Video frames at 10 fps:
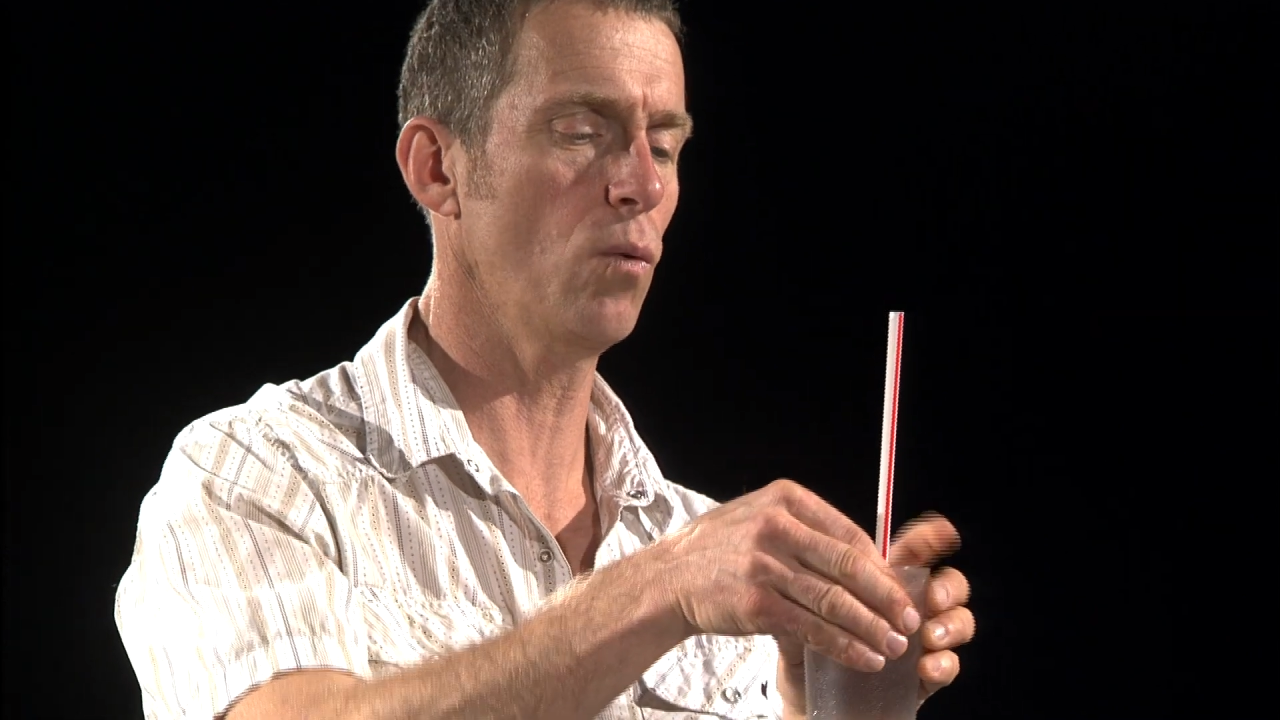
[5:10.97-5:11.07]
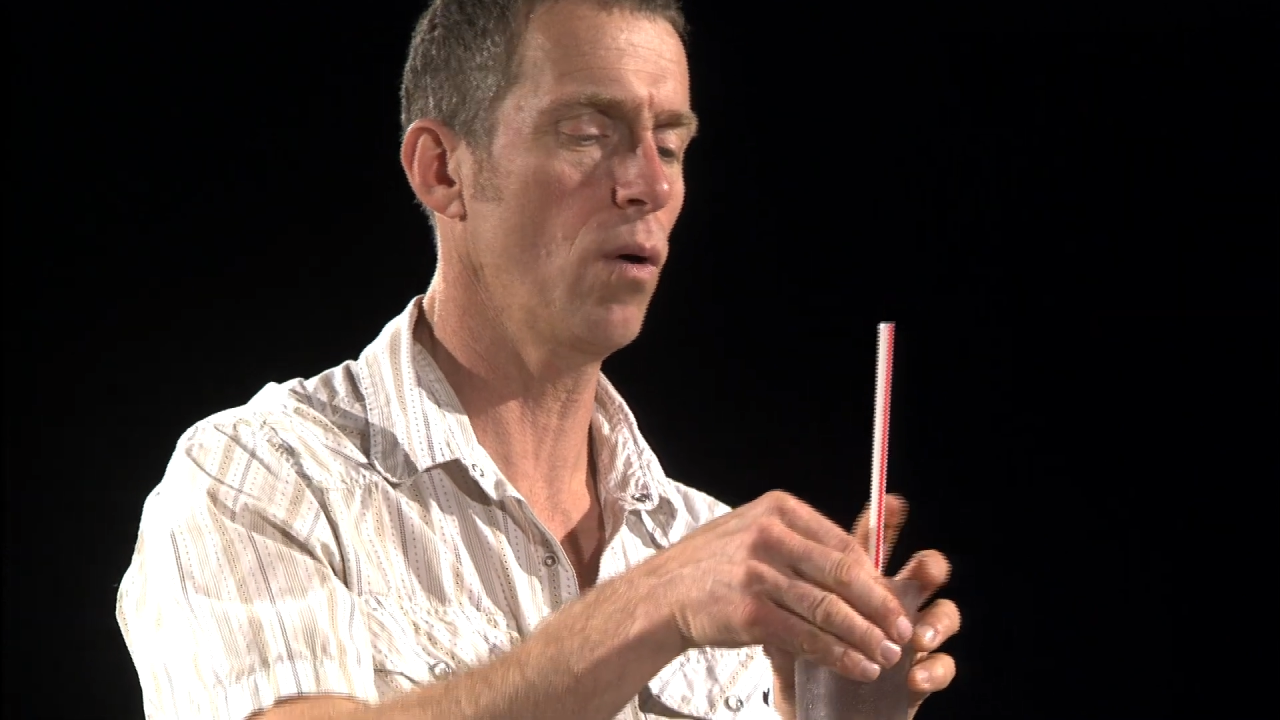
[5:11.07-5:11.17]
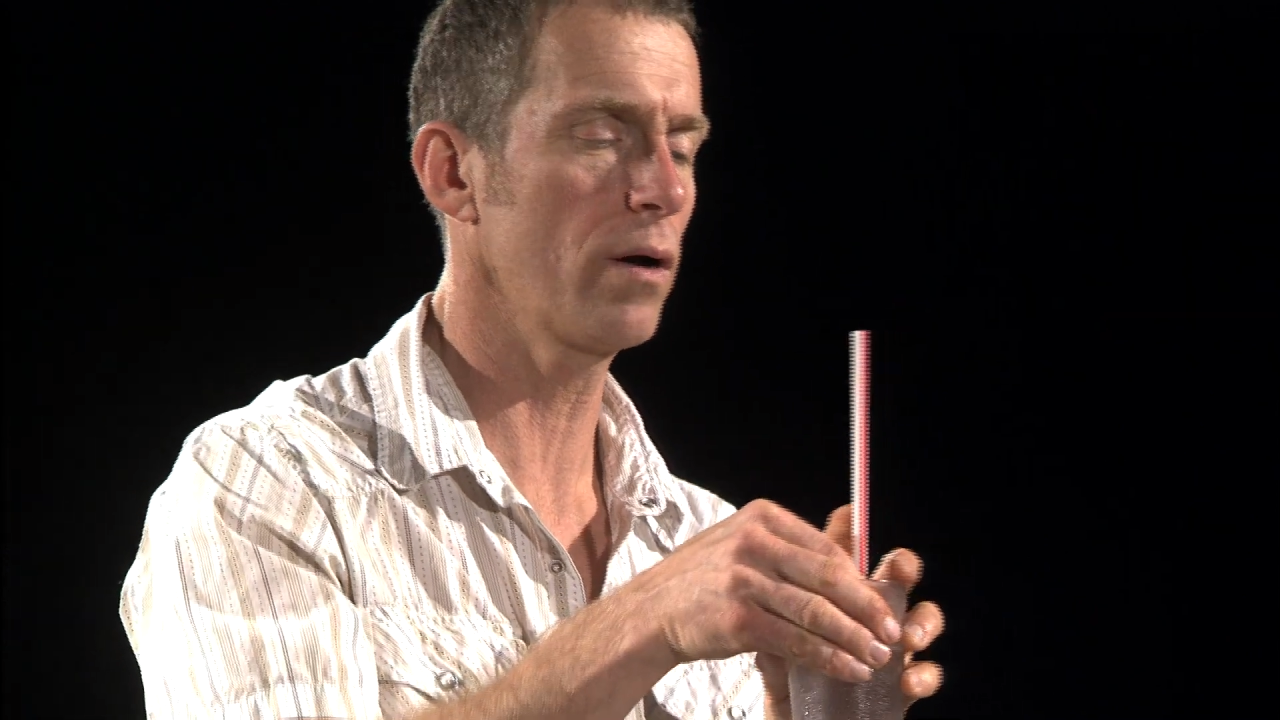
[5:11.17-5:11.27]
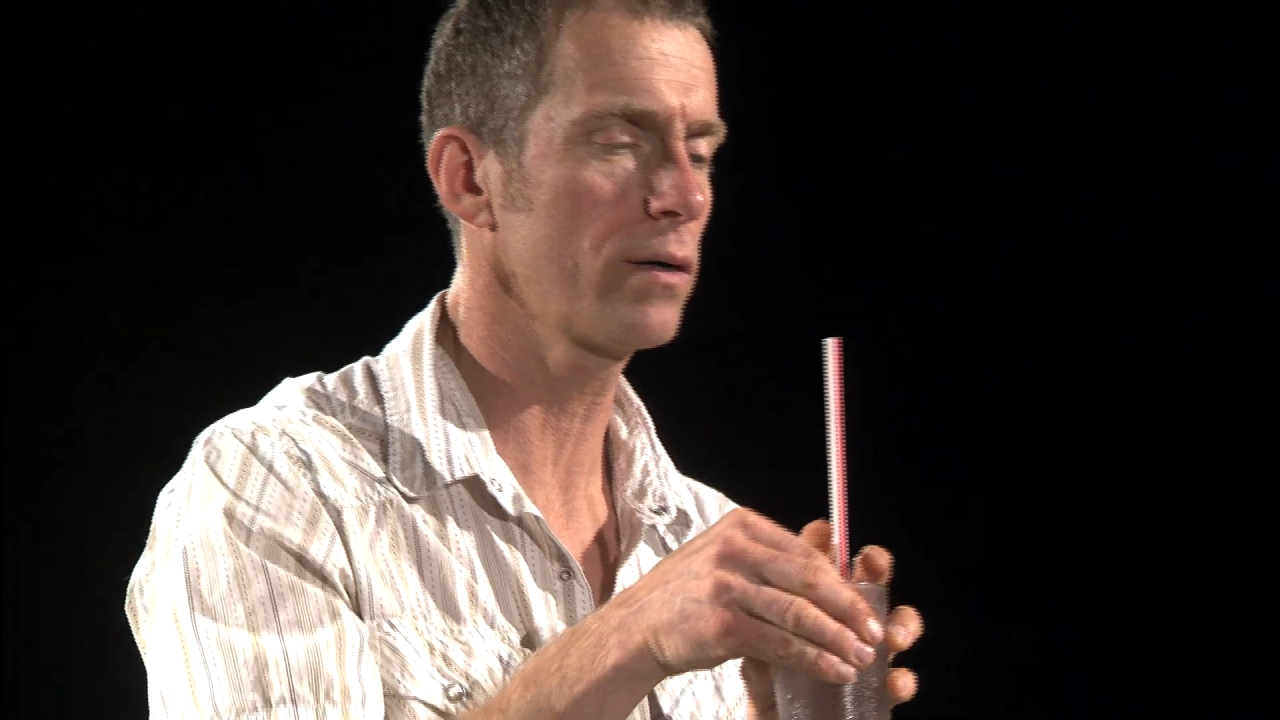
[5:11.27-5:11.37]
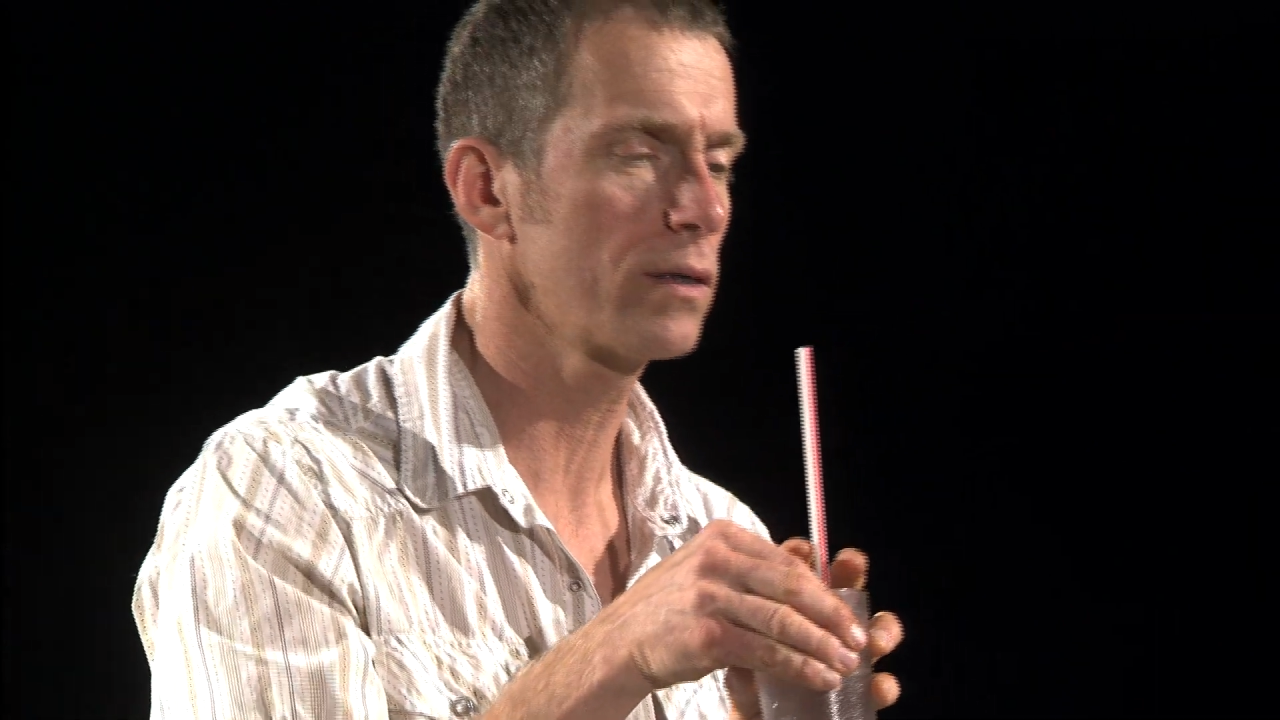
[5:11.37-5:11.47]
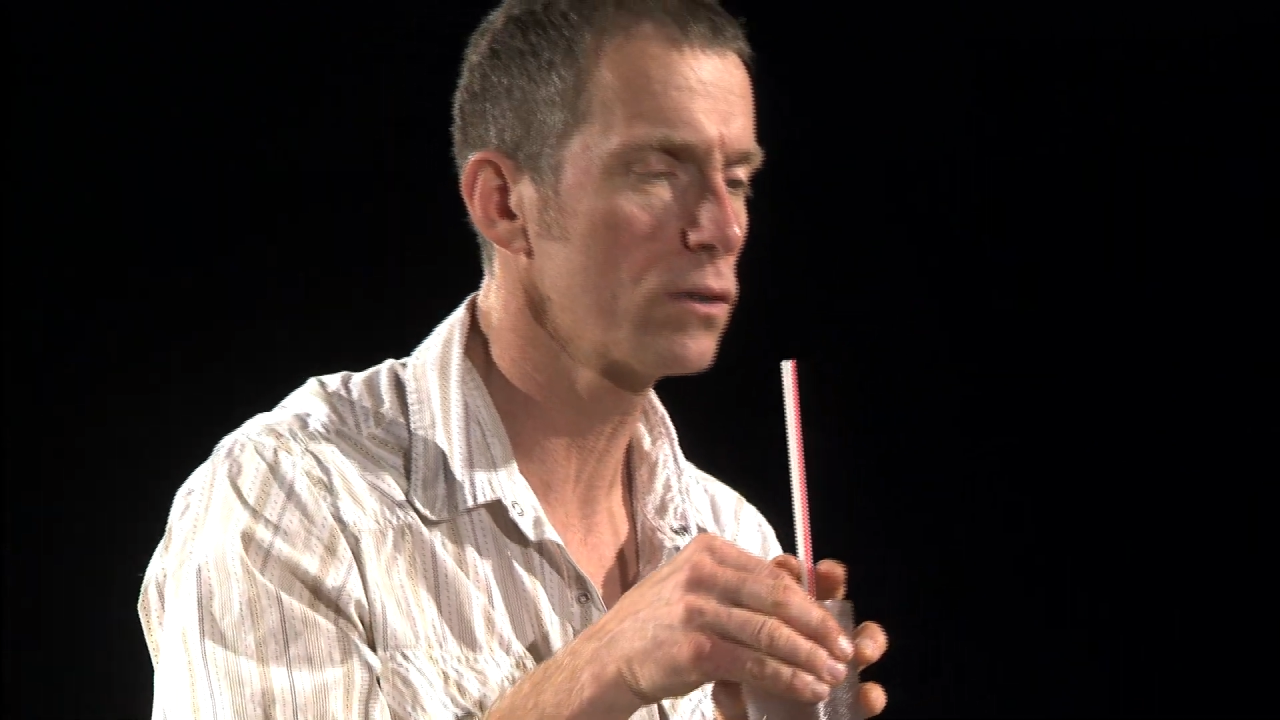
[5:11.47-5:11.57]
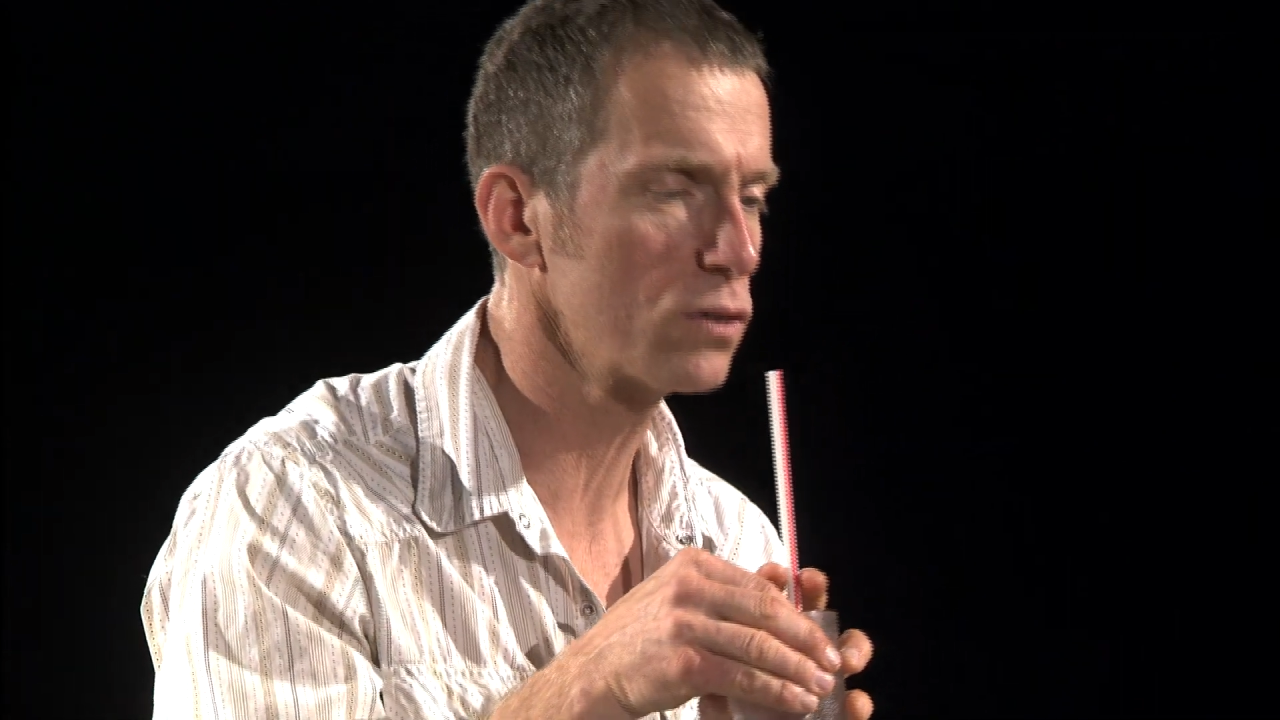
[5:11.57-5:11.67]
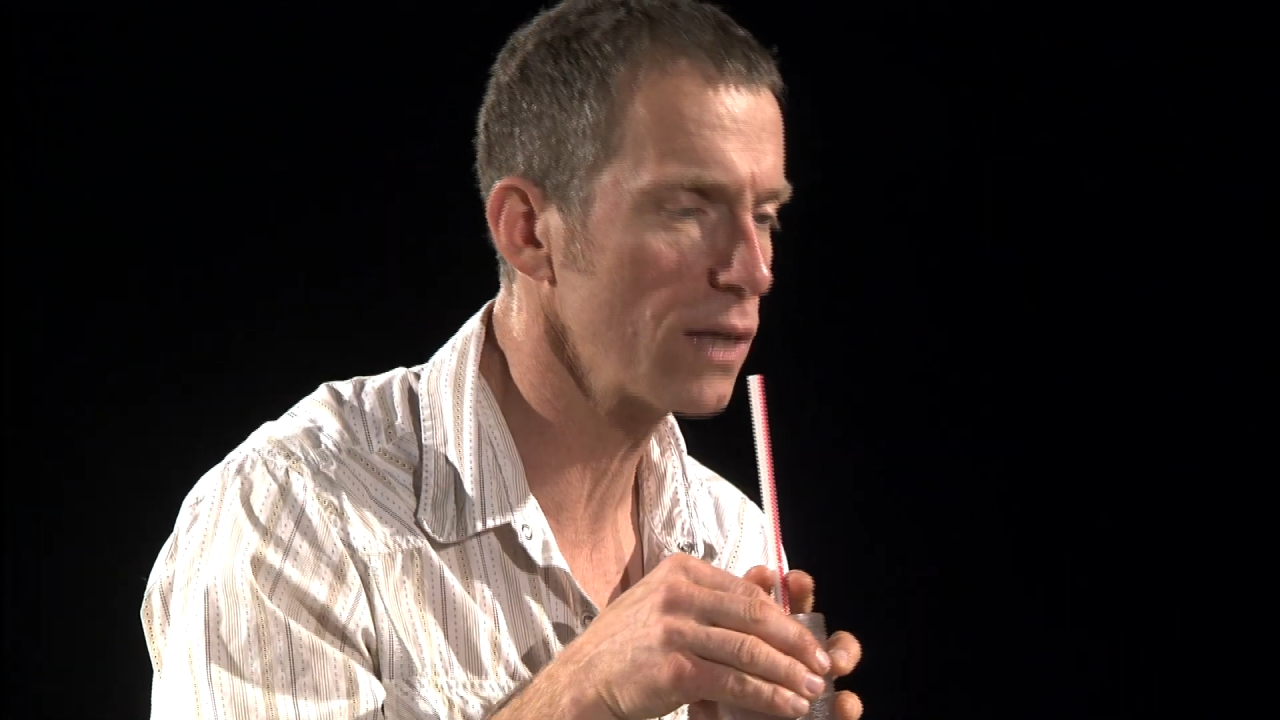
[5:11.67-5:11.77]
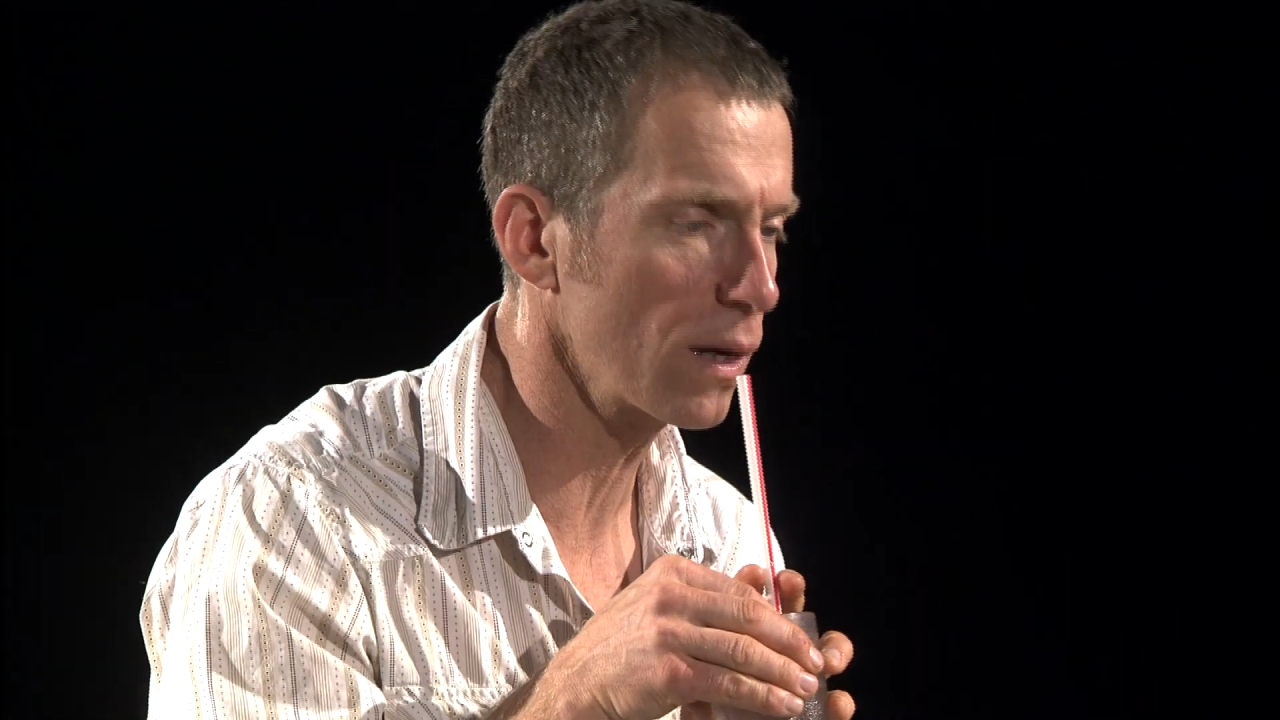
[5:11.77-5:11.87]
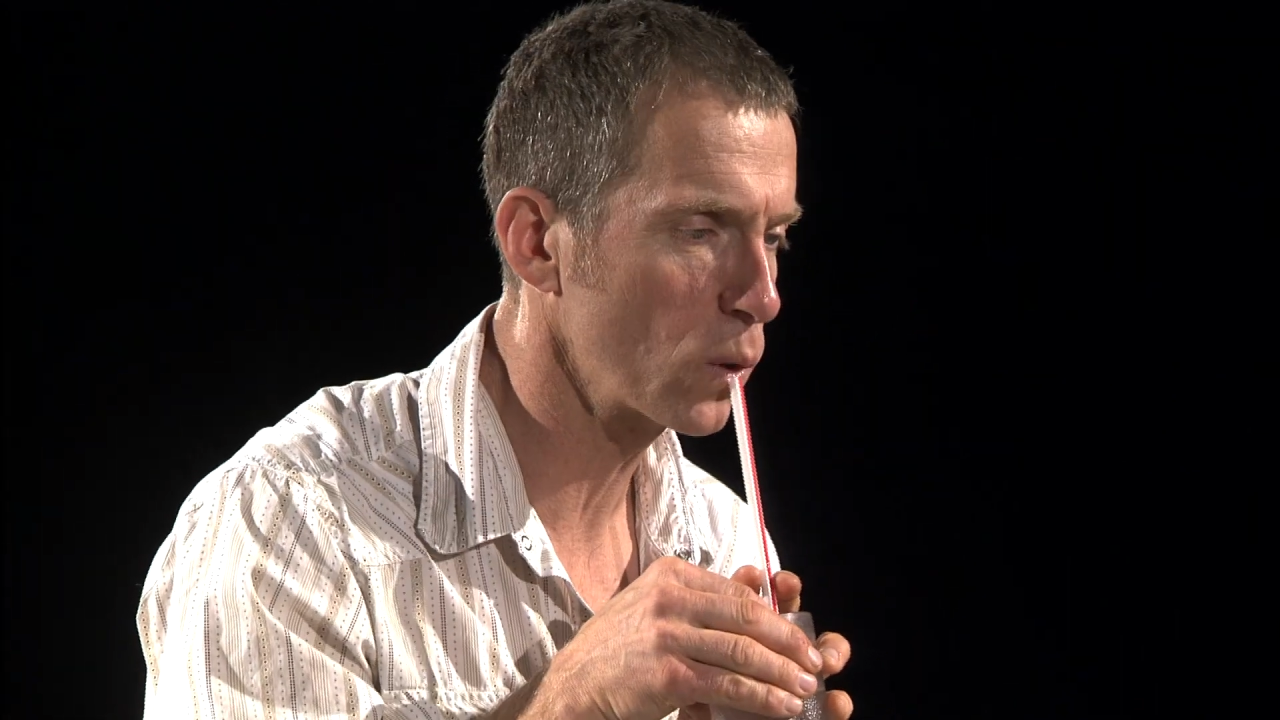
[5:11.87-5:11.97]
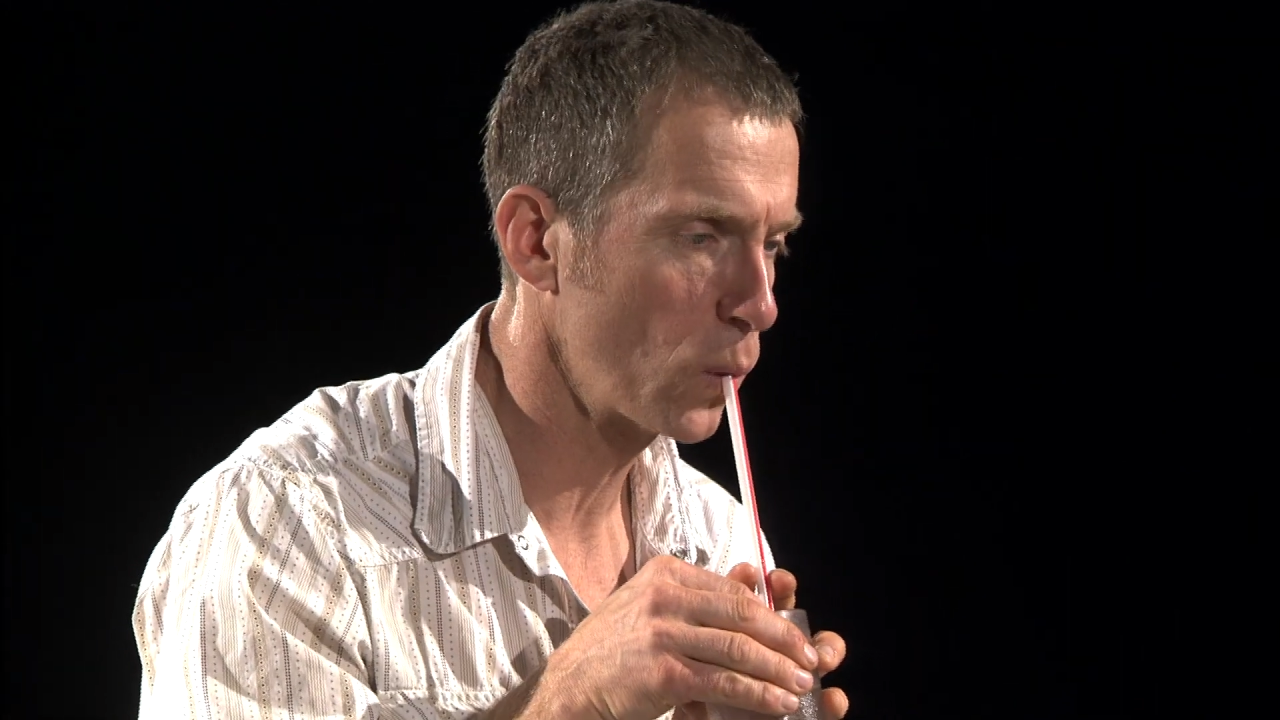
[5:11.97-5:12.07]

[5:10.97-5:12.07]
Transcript: water, you suck,